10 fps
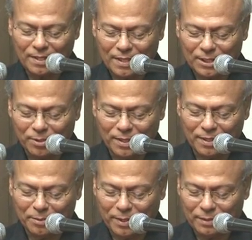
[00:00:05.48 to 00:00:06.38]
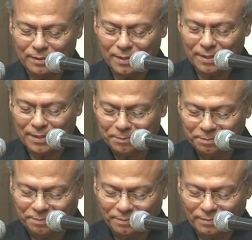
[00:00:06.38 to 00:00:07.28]
Actually, when um,
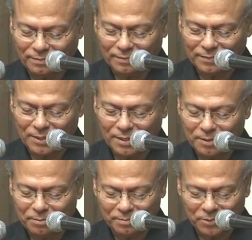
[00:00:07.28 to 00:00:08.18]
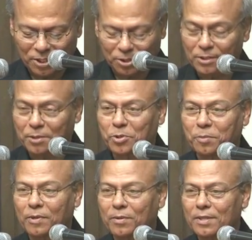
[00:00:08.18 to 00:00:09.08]
uh, Mr. Sandeep
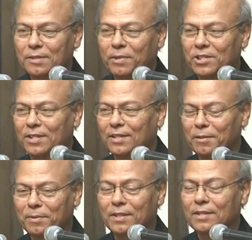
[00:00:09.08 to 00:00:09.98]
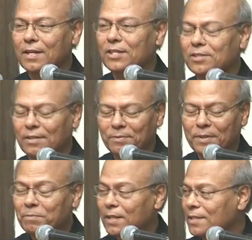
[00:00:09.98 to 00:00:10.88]
Chopra was mentioning our International
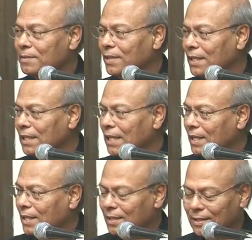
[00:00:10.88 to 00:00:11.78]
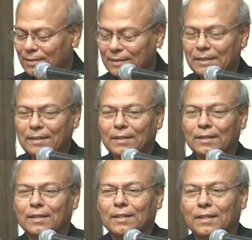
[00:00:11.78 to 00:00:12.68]
Film Festival in Calcutta,
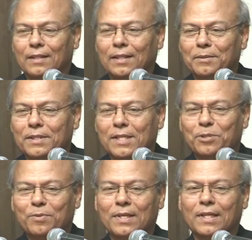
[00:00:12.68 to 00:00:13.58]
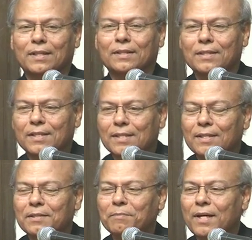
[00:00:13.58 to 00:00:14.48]
I was just wondering, just
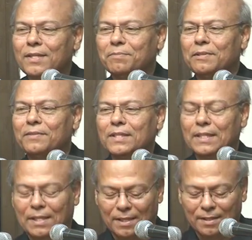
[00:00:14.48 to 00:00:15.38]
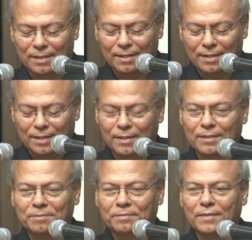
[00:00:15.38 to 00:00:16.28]
it reminds me immediately,
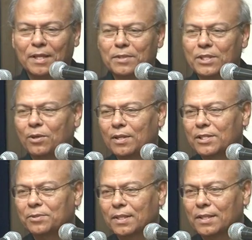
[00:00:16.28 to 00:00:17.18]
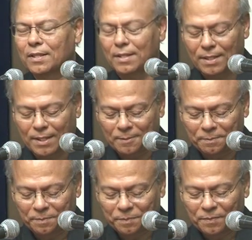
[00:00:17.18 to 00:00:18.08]
um, I was a college student at that
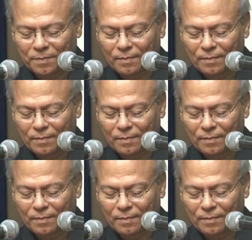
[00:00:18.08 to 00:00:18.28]
time,